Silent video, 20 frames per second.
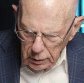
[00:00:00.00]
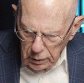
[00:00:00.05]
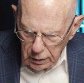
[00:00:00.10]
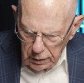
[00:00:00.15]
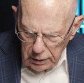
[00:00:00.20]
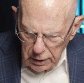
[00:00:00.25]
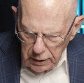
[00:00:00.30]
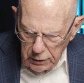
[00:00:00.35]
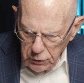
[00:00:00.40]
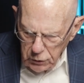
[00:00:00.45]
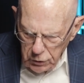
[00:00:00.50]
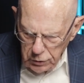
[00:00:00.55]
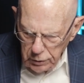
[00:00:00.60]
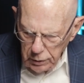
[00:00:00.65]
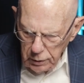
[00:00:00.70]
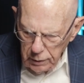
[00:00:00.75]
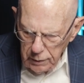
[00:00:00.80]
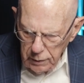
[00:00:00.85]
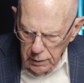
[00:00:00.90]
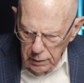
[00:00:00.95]

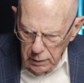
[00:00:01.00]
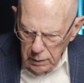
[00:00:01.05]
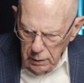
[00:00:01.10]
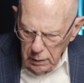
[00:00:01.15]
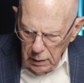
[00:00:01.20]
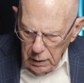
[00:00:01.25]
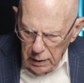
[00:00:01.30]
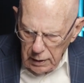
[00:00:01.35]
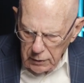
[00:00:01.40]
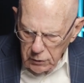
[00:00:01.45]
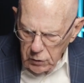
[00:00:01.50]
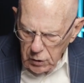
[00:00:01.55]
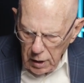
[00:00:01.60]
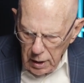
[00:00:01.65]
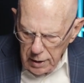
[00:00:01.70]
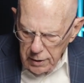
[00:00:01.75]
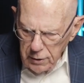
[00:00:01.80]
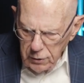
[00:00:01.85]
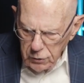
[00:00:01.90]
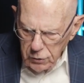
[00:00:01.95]
Galatia, and
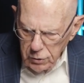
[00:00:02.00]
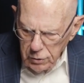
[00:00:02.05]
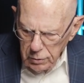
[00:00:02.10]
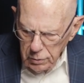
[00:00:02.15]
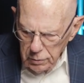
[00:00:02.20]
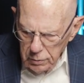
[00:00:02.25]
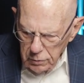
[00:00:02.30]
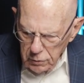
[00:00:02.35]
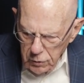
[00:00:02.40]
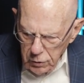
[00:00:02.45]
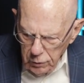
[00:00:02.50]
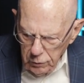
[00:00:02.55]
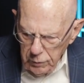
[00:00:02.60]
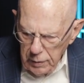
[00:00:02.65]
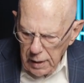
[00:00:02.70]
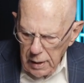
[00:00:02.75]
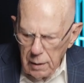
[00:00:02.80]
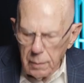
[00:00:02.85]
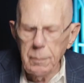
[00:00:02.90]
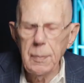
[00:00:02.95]
Titus to
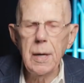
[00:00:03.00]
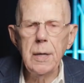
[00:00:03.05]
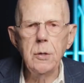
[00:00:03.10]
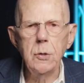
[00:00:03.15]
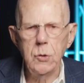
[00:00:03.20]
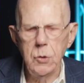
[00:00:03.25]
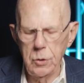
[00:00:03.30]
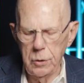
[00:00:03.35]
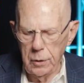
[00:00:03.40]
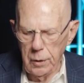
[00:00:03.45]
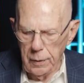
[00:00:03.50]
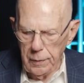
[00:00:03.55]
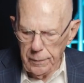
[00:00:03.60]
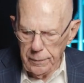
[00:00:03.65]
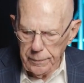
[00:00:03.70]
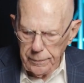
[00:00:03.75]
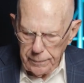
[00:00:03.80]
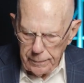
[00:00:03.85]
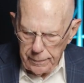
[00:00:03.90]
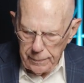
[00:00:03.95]
Dalmatia.
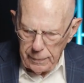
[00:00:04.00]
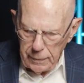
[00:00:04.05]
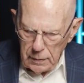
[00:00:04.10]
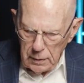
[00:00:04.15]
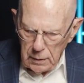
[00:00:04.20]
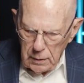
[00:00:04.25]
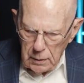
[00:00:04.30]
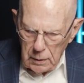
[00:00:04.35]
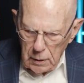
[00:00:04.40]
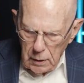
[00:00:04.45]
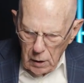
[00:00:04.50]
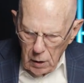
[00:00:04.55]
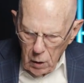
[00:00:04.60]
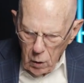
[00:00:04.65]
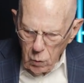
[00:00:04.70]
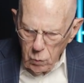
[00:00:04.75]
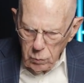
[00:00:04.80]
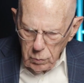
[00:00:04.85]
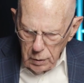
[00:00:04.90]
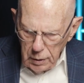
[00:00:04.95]

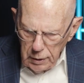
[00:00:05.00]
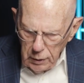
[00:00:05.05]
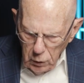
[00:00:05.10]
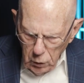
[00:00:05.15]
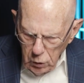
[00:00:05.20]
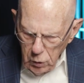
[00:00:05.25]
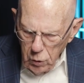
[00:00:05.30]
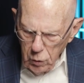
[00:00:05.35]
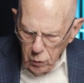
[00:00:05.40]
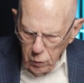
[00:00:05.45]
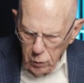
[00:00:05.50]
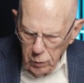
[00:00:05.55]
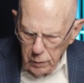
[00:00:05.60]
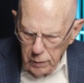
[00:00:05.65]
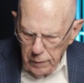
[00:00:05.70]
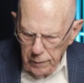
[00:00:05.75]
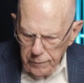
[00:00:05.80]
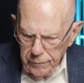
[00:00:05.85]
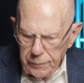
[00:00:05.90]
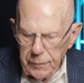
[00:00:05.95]
Only Luke
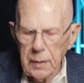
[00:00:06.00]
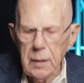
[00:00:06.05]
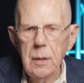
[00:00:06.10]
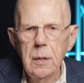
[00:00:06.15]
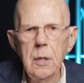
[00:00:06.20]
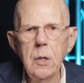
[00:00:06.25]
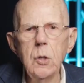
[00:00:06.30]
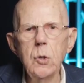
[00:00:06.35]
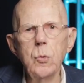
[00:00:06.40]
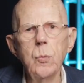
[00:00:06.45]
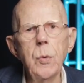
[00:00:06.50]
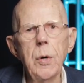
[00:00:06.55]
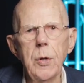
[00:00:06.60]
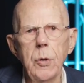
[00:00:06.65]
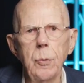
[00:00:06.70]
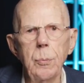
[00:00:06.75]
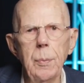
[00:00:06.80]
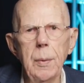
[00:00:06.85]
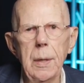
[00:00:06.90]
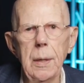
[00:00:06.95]
is
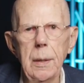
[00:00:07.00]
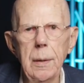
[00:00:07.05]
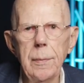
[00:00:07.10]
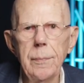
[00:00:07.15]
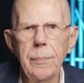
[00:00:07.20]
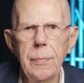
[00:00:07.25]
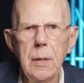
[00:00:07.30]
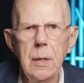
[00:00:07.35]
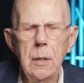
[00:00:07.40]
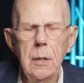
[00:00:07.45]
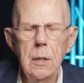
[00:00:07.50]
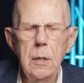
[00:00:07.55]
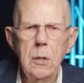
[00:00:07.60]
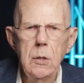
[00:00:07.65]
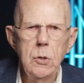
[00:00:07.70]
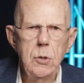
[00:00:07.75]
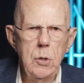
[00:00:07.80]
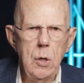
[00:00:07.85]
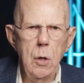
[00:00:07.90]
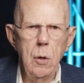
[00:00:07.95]
with me.
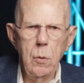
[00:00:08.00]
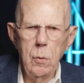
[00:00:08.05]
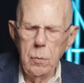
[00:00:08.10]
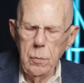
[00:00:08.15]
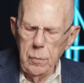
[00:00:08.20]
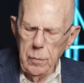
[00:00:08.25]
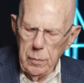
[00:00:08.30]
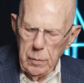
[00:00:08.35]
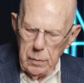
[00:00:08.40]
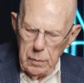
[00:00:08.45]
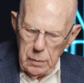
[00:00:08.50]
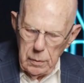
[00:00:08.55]
So